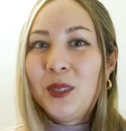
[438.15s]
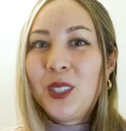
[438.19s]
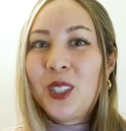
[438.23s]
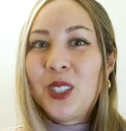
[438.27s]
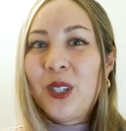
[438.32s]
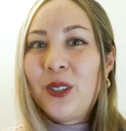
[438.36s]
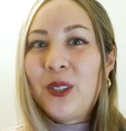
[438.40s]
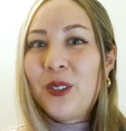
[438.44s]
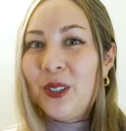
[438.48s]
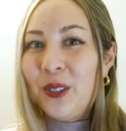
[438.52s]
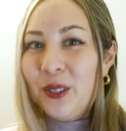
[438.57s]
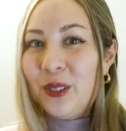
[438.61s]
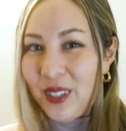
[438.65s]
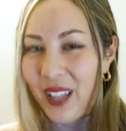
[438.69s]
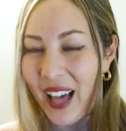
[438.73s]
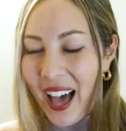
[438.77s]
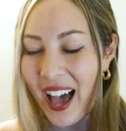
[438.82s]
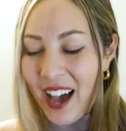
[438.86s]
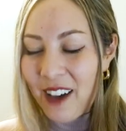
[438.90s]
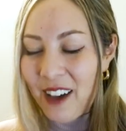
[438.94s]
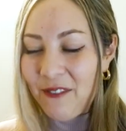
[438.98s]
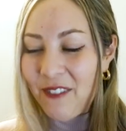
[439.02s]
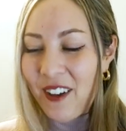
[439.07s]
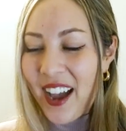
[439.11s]
so you
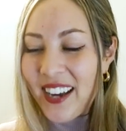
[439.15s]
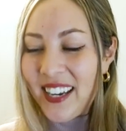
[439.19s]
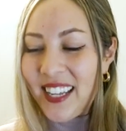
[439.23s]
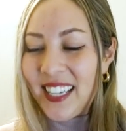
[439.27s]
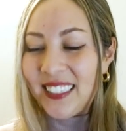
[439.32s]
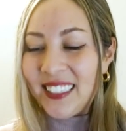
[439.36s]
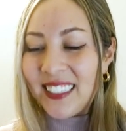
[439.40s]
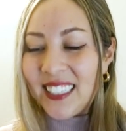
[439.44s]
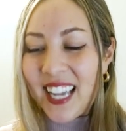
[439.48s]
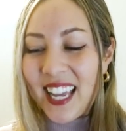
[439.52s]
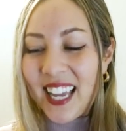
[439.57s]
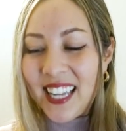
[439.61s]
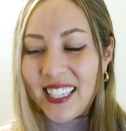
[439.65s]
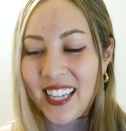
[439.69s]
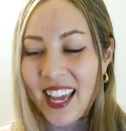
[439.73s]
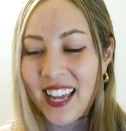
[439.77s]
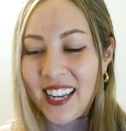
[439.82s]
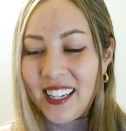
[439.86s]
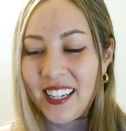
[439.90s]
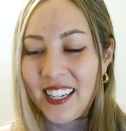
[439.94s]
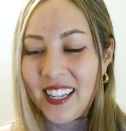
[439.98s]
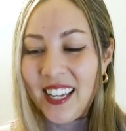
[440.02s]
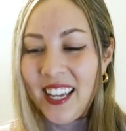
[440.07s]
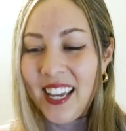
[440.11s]
laugh at it, and
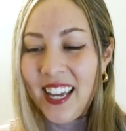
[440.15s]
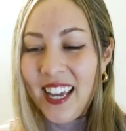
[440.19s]
then